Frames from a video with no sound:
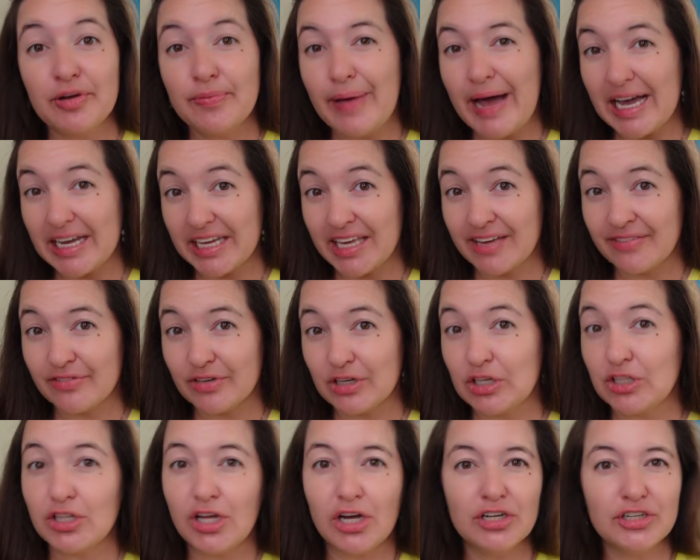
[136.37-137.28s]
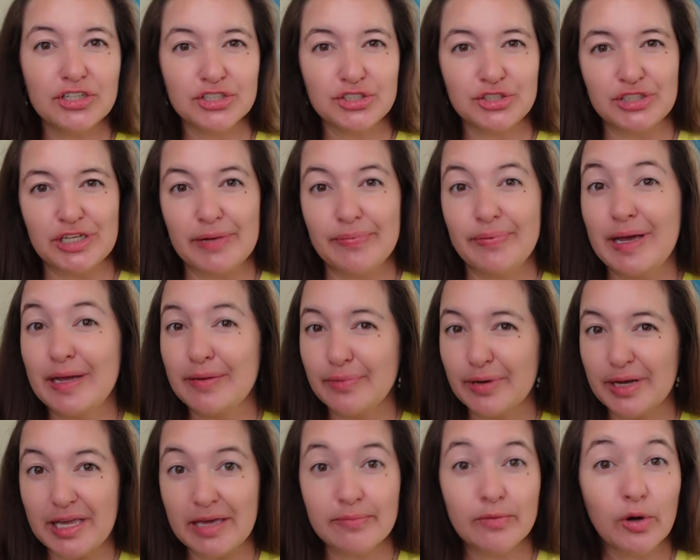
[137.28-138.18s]
packing for a longer trip and
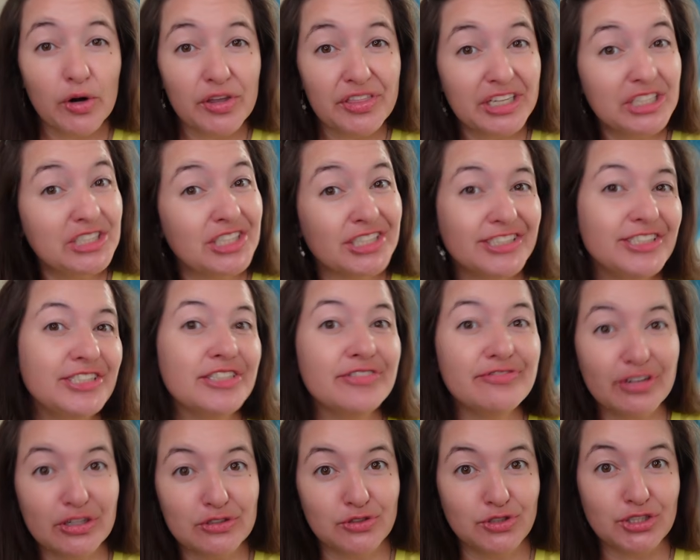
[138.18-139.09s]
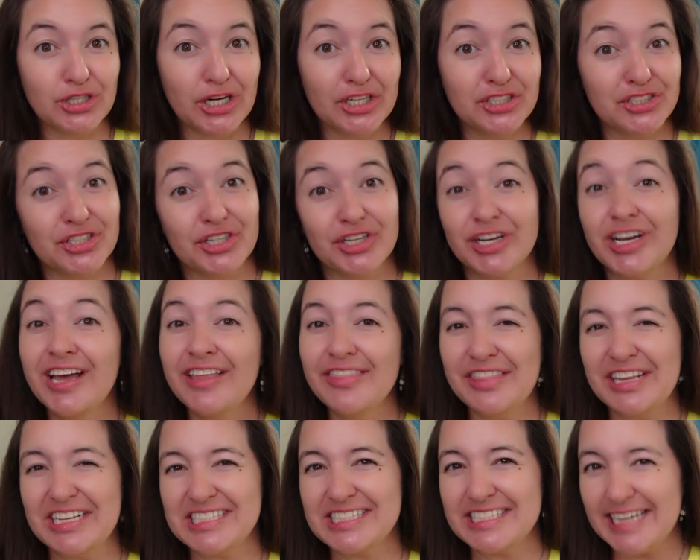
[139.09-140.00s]
bringing more than just your phone charger,
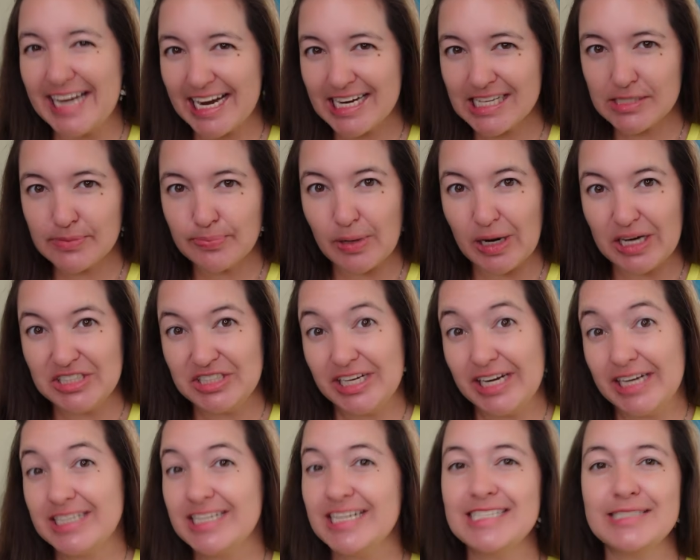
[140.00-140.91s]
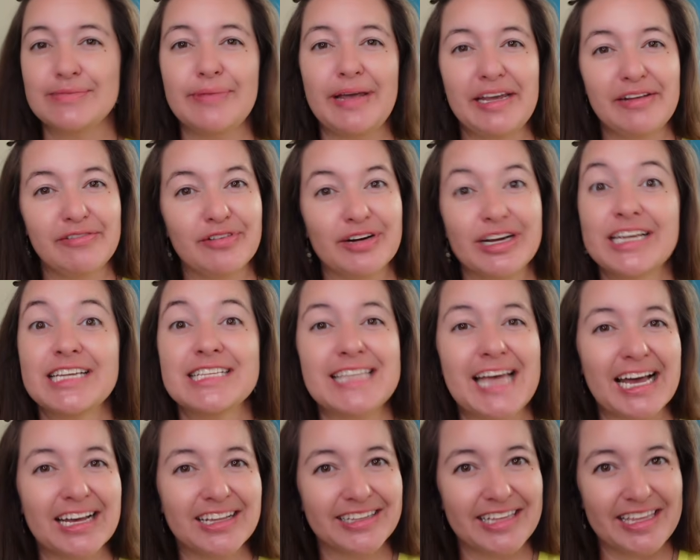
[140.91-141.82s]
this next project is made for
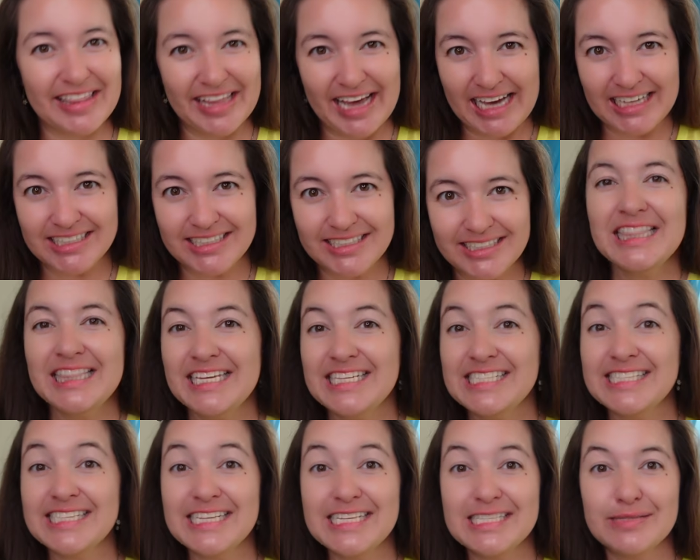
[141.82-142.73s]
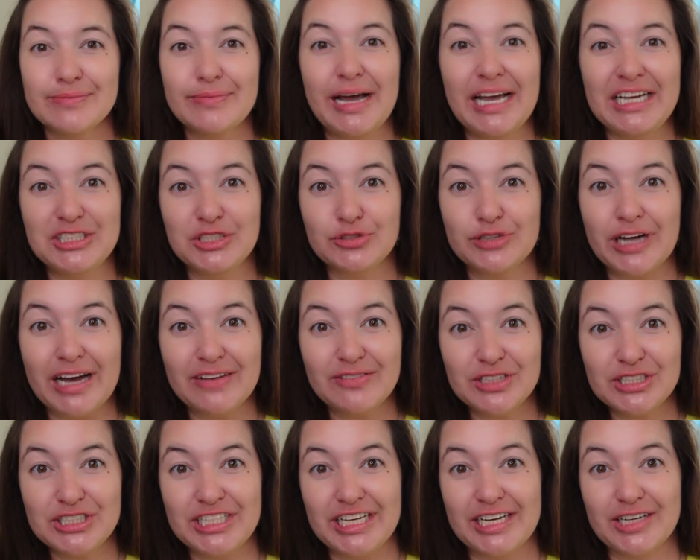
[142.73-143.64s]
exactly that. This is my Travel
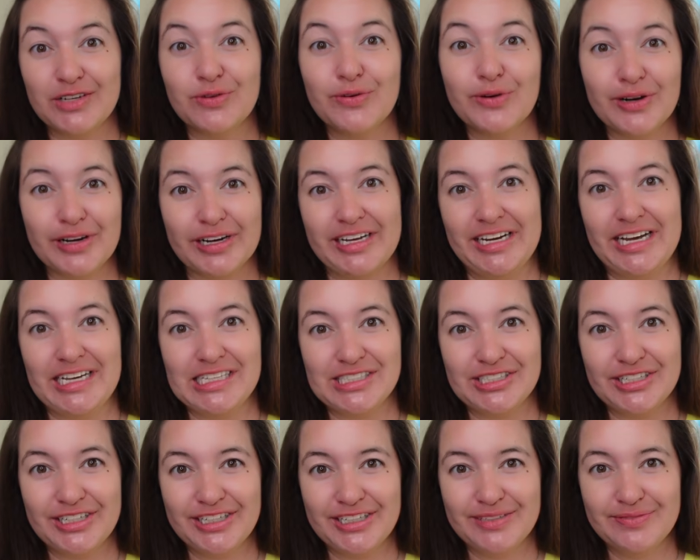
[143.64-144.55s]
Tech Organizer,